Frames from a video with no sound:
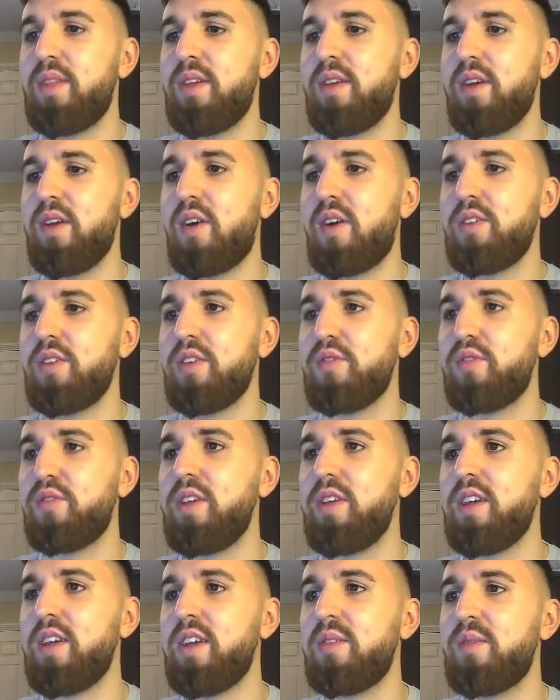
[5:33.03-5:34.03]
on your free
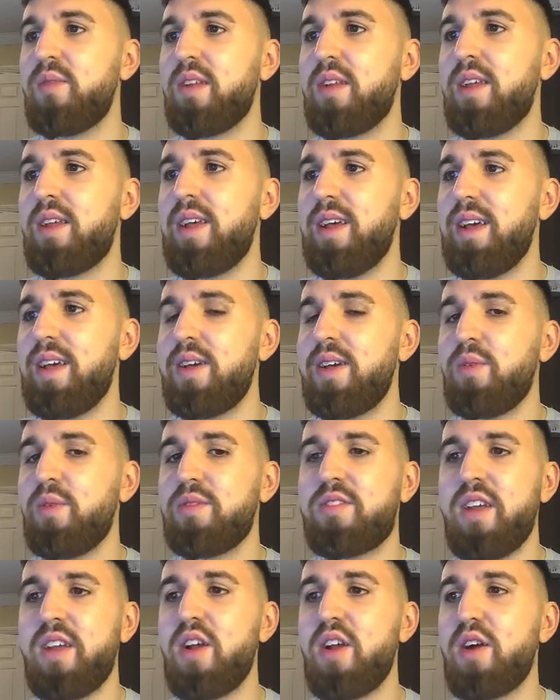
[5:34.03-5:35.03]
hit. We'll
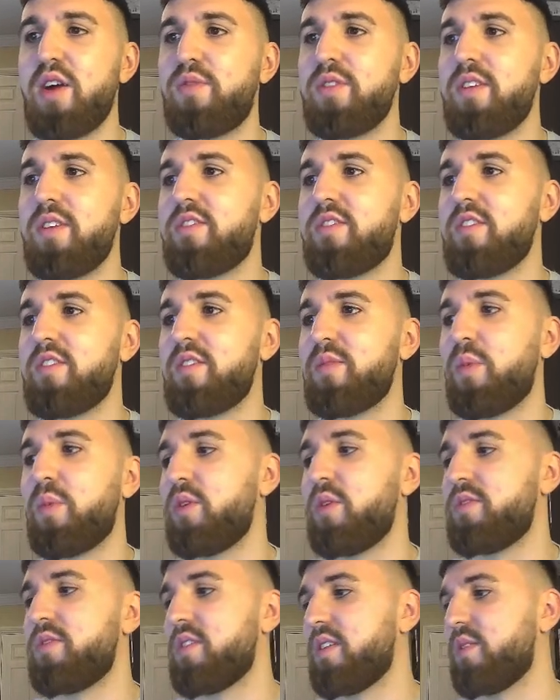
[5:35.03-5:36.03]
start off with this. I suppose
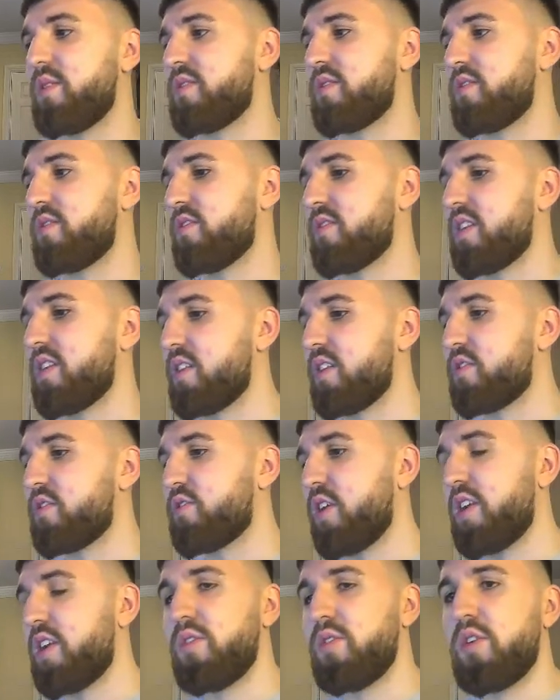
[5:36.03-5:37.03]
it was just a little thread I
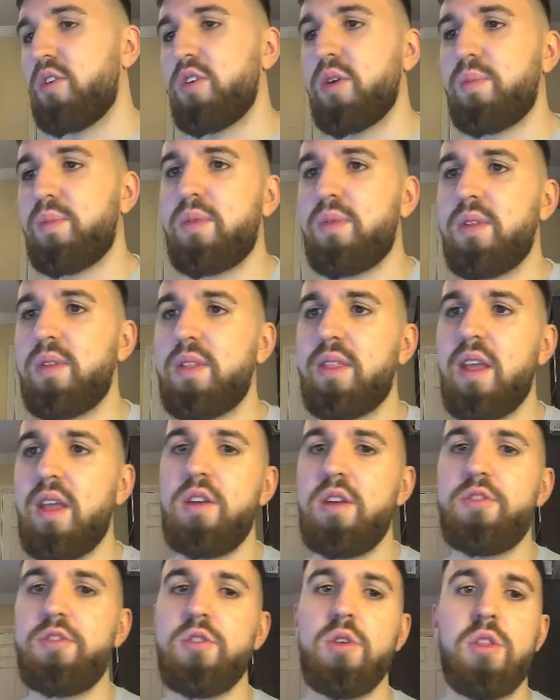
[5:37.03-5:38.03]
wrote up there
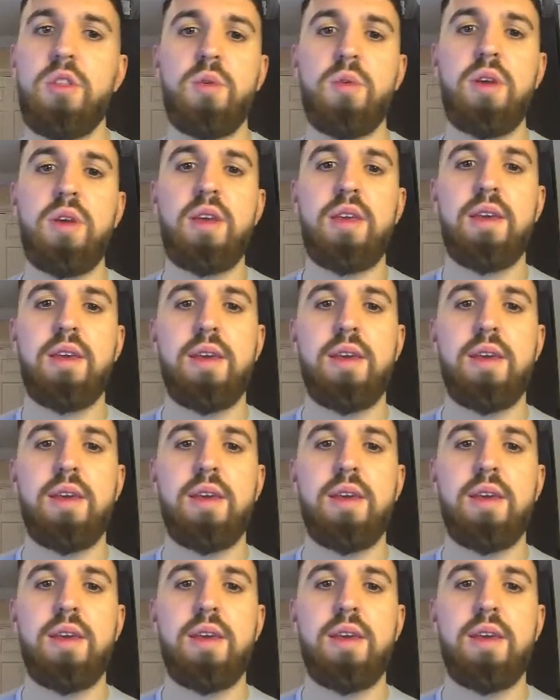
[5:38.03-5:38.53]
during the week.